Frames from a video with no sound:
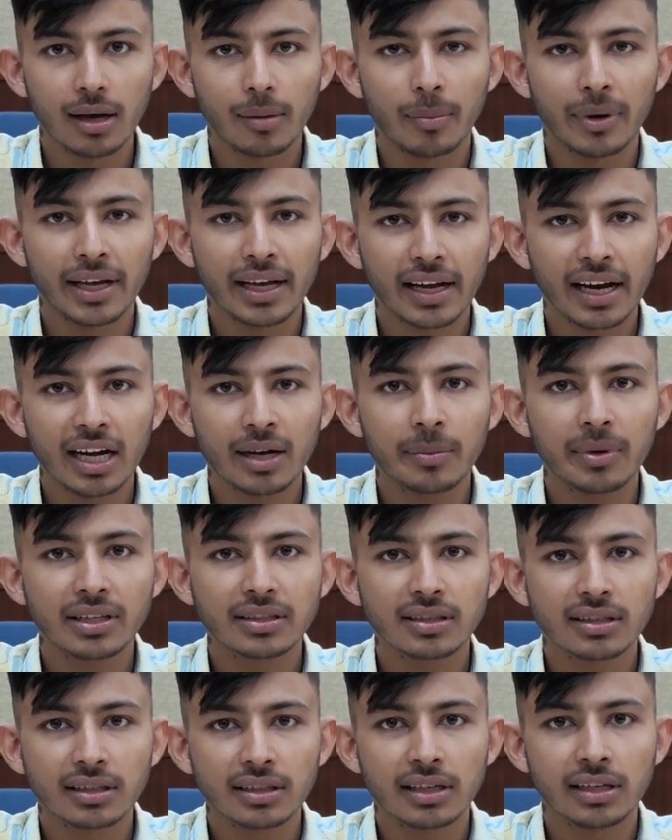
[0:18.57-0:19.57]
My academic
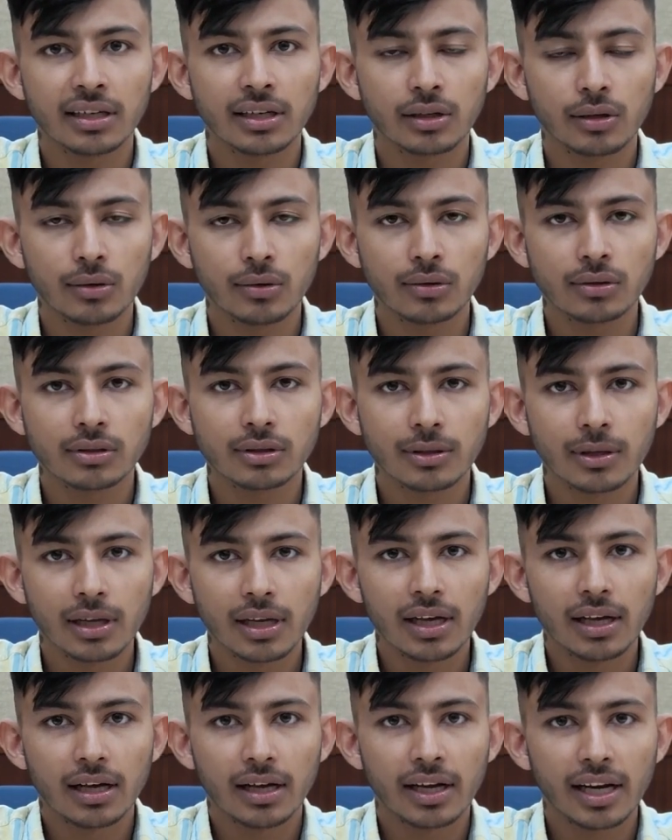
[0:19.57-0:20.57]
journey includes
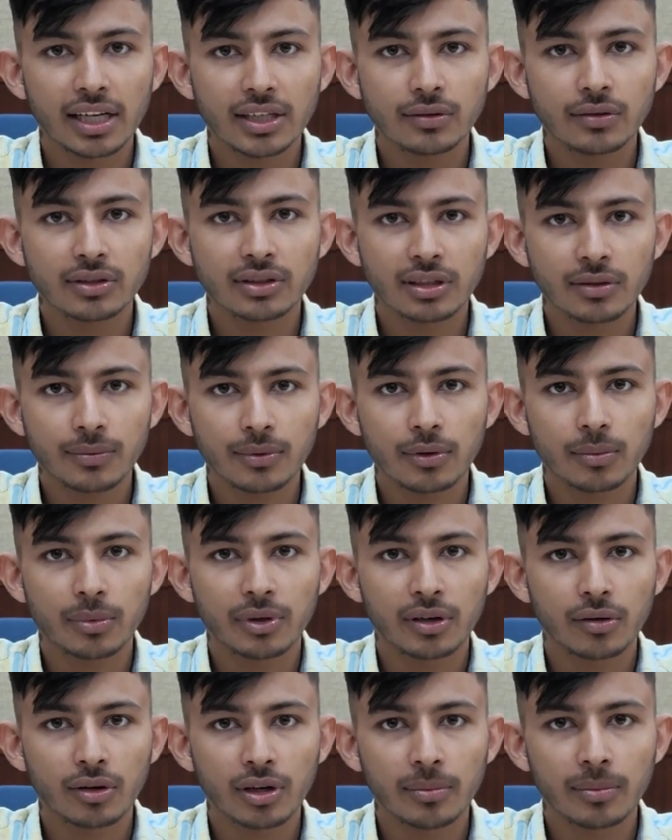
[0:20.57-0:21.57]
graduation from
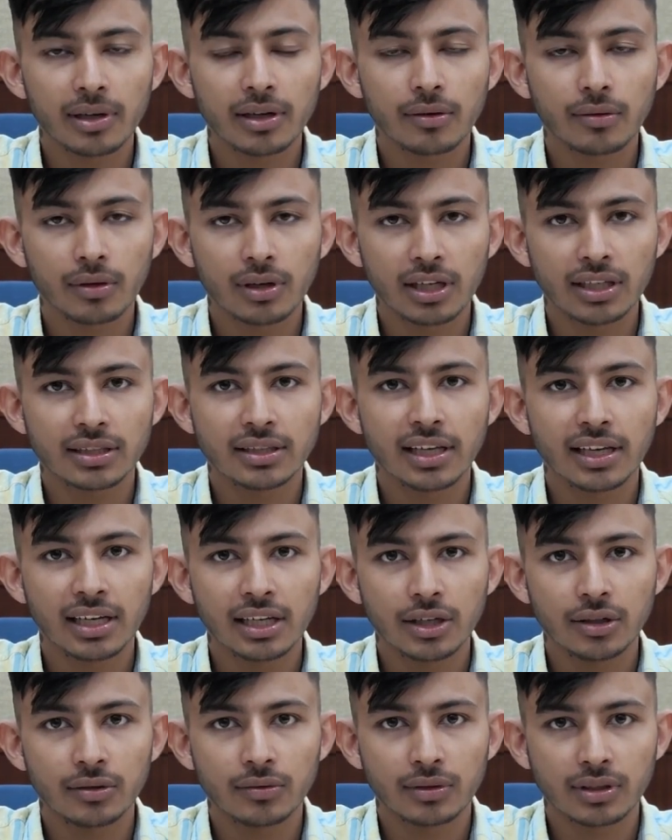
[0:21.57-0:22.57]
Kirodimal College, Delhi
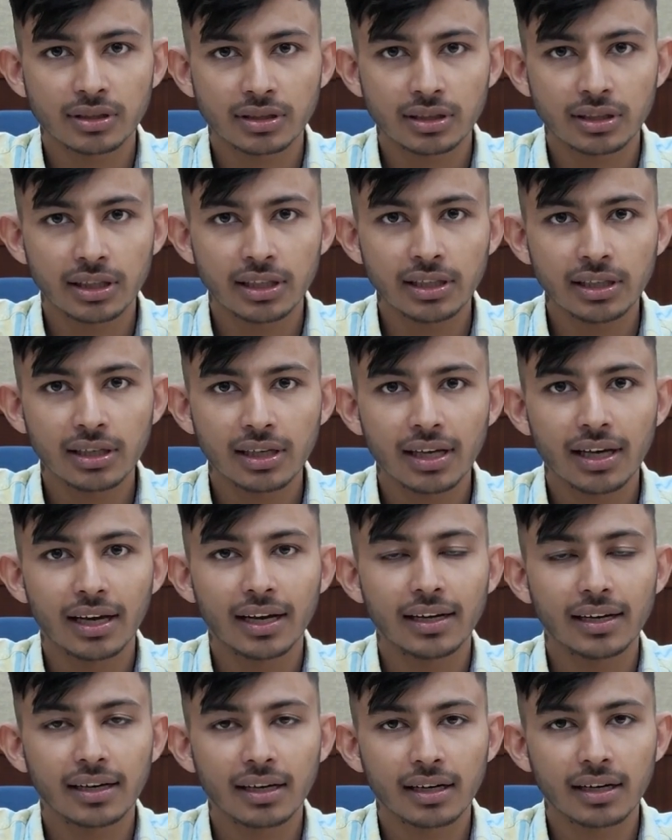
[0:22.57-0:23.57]
University,
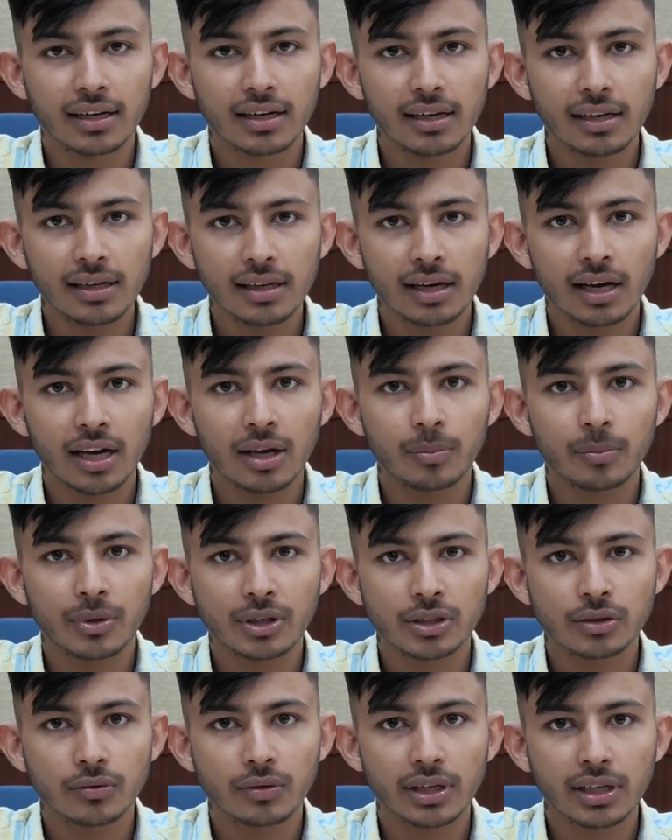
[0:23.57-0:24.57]
and currently I am
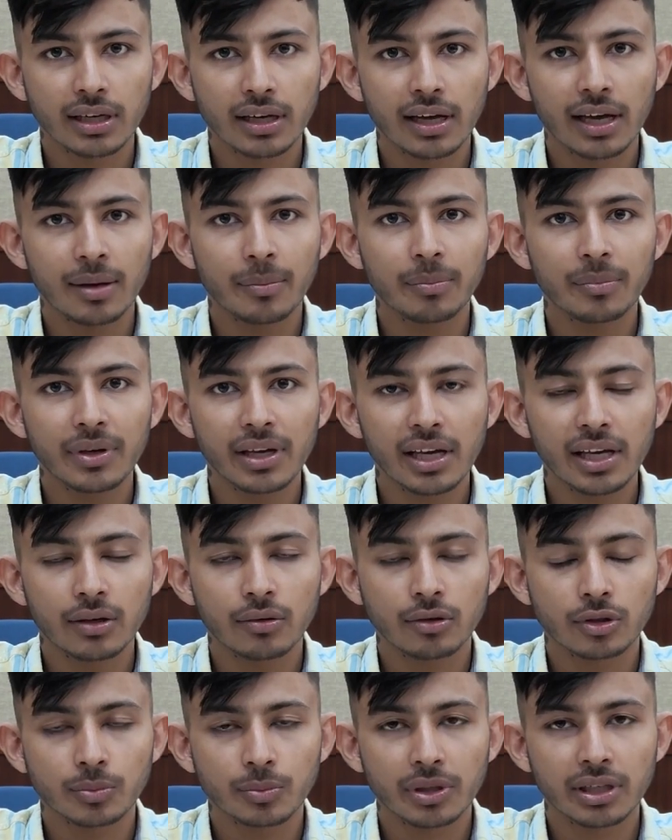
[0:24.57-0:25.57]
pursuing MBA in
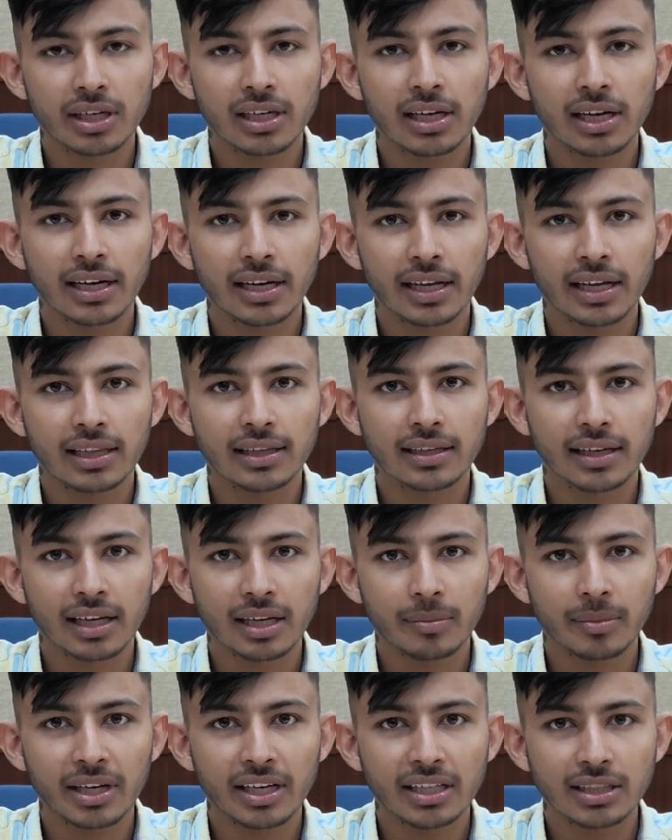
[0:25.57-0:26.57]
Hospital and Healthcare
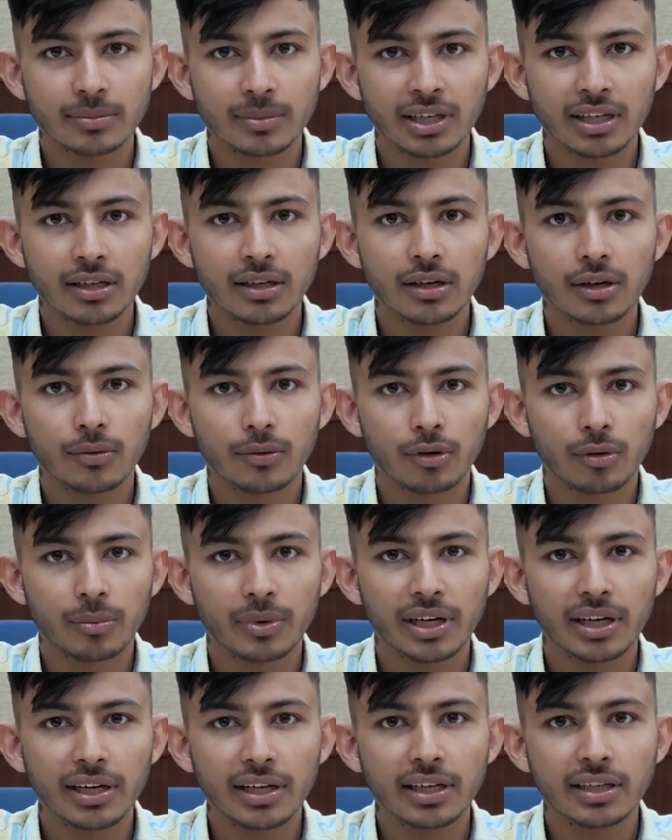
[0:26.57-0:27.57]
Management from
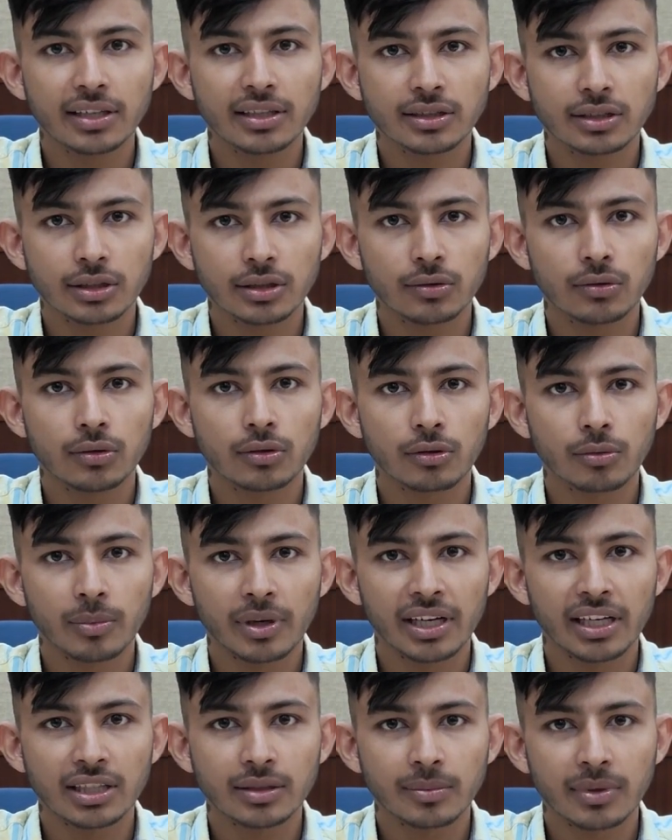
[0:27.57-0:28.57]
Indian Institute of
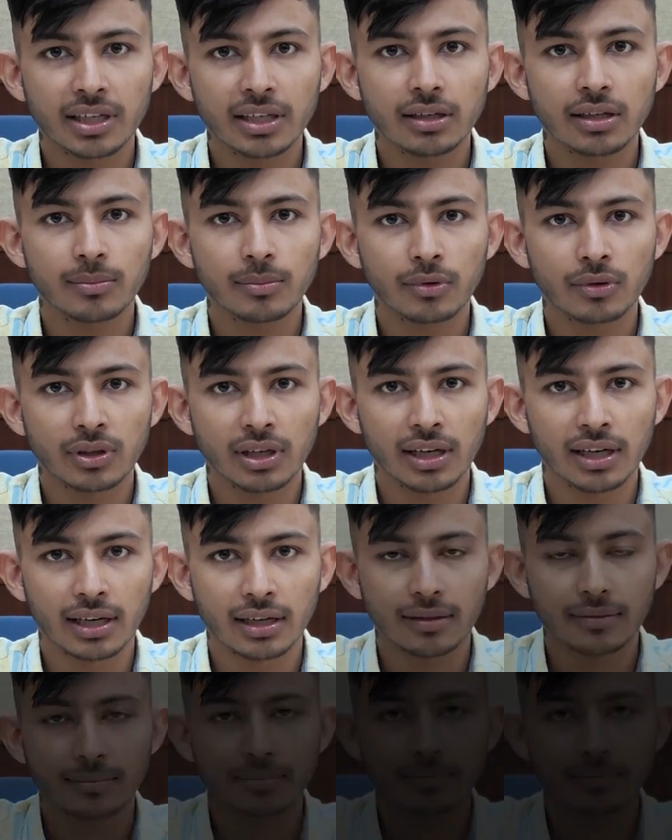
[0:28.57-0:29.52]
Management, Bodh Gaya.